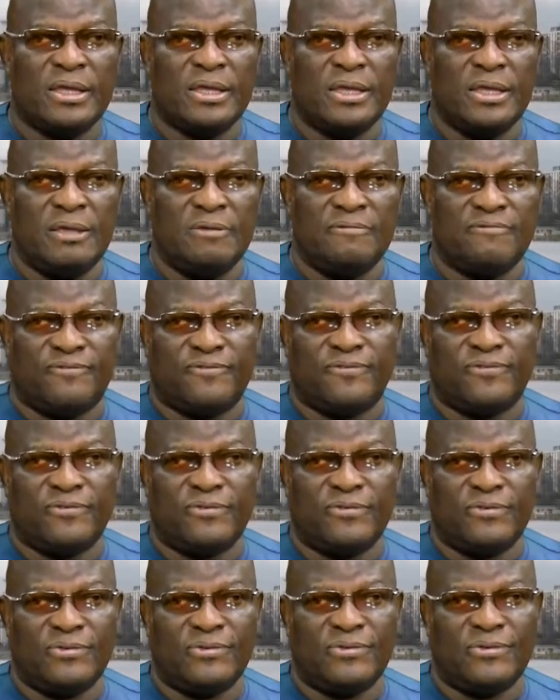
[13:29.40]
If
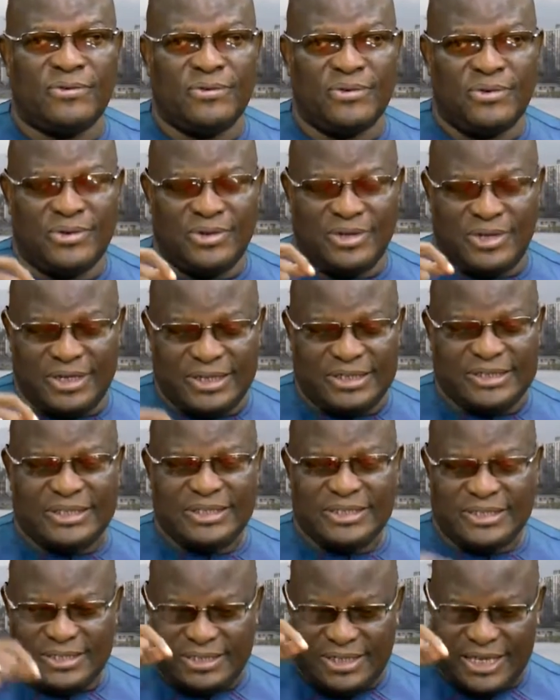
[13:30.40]
it
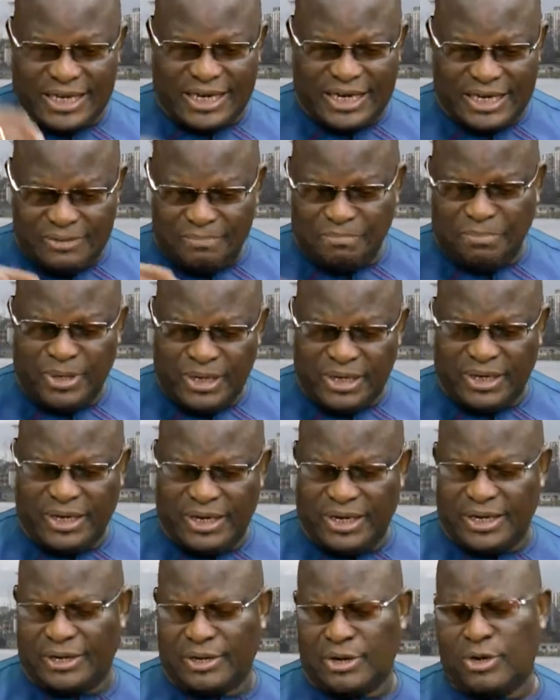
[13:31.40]
is
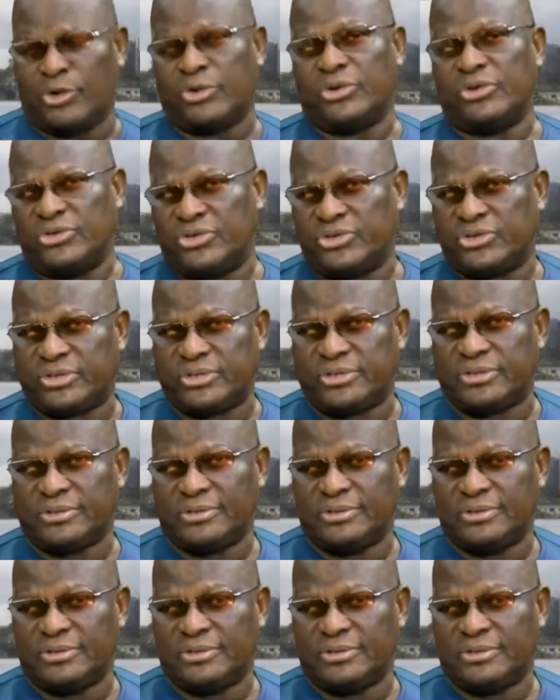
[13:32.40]
deliberately encouraged